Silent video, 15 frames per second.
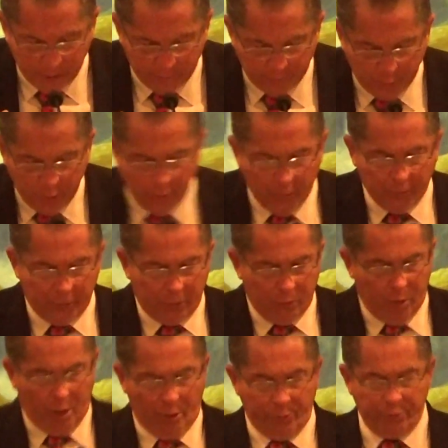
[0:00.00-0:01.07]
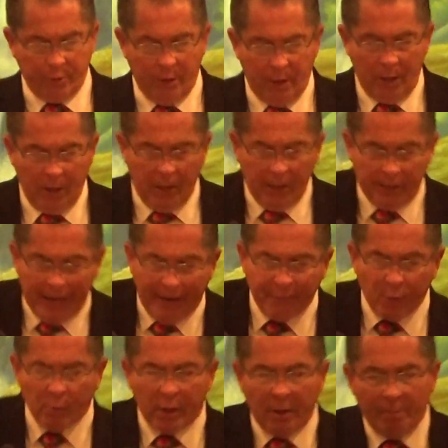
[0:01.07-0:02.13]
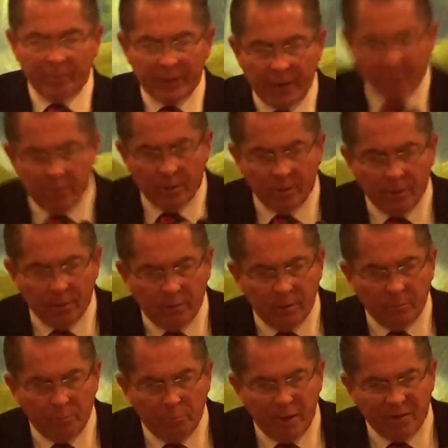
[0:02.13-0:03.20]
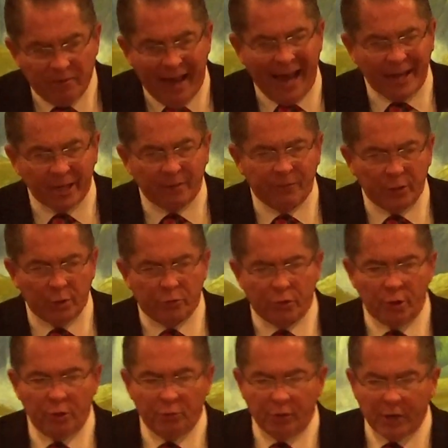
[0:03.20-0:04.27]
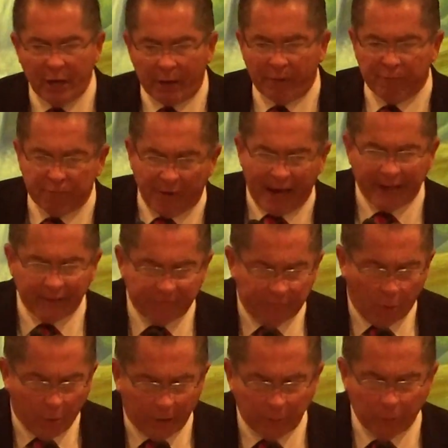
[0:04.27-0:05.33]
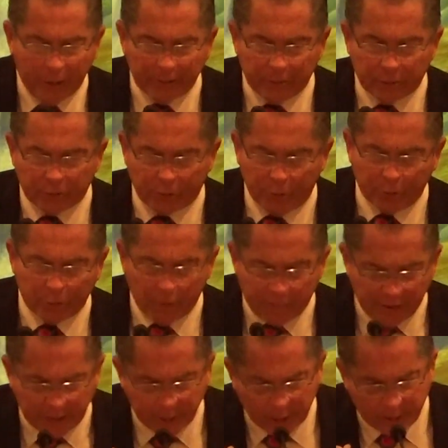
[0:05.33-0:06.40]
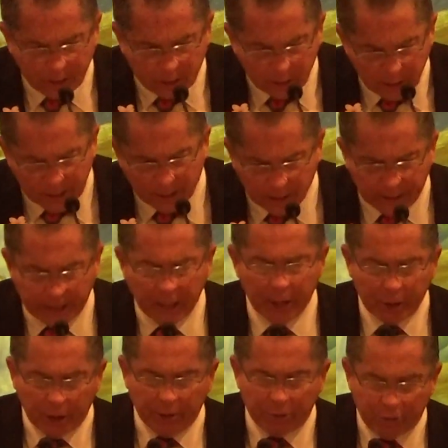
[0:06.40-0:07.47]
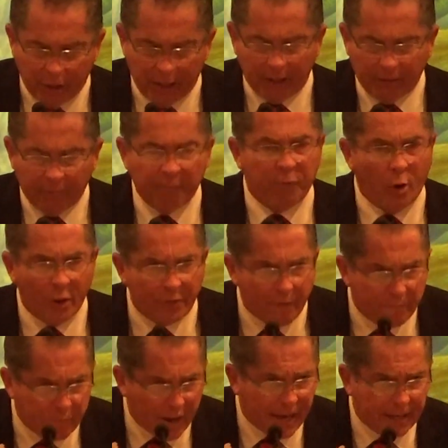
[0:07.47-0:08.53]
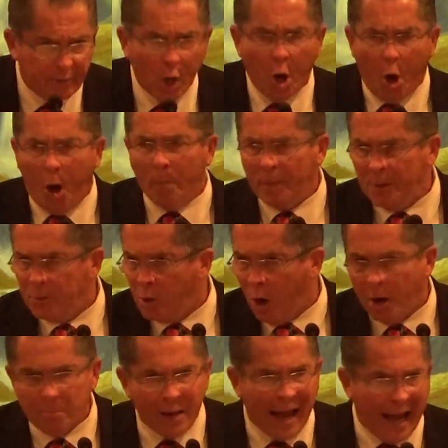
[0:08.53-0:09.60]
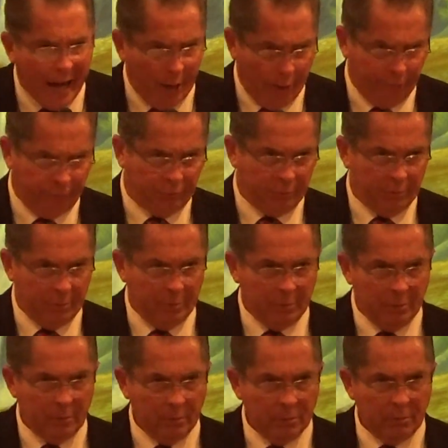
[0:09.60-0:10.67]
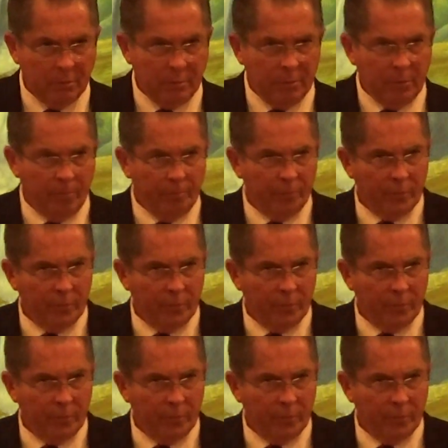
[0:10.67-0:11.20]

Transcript: did for you on the cross. Now, if you want to be valiant for the truth, you've got to fight for and with the truth. Defend it clearly. Contend for the faith. Open your mouth. Amen. Amen.